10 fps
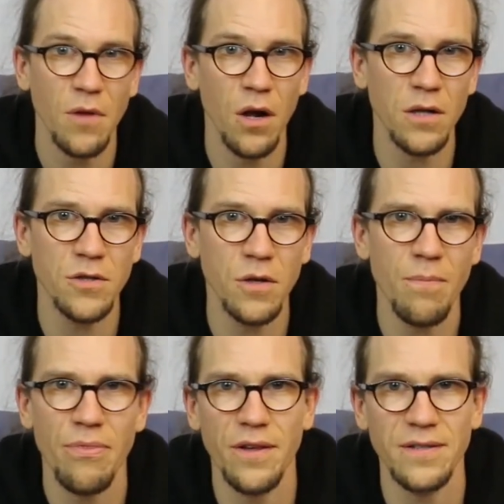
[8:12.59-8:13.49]
Also,
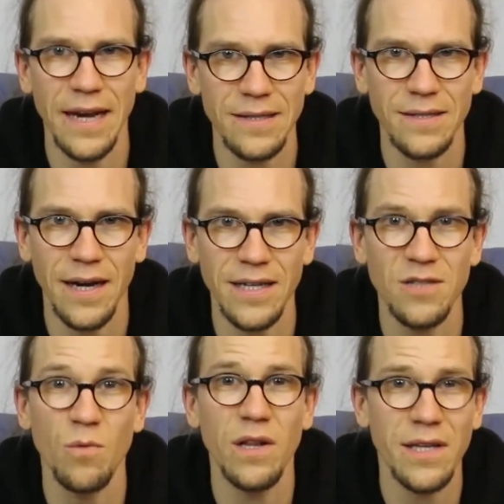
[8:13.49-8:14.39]
this
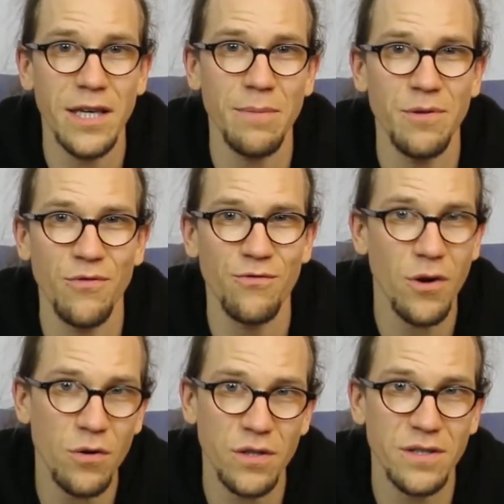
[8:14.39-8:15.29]
exercise will keep you
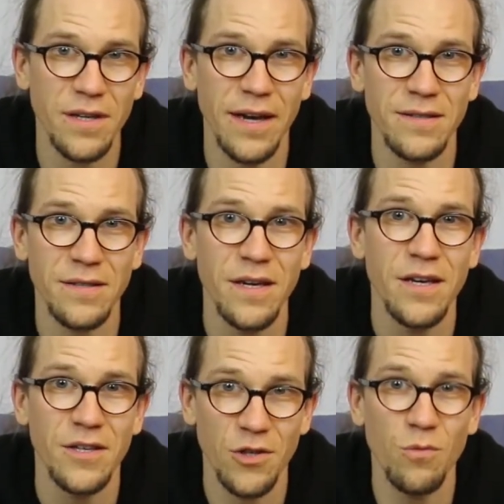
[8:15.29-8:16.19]
focused as
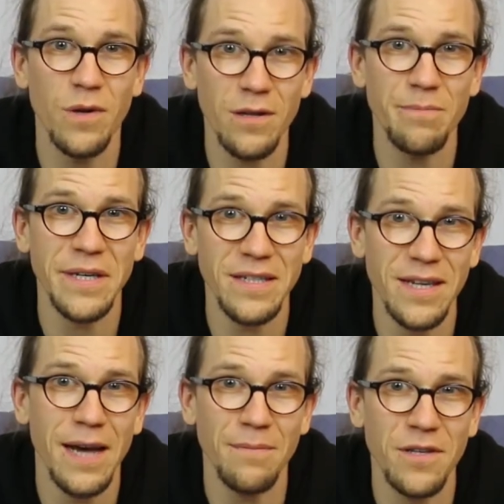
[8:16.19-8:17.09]
you will be
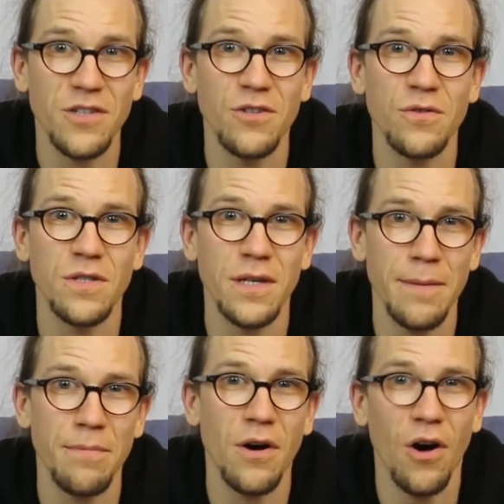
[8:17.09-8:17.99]
tempted to
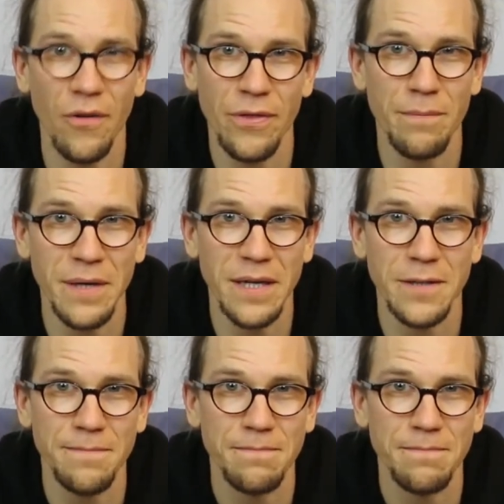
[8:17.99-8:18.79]
slip on the beat.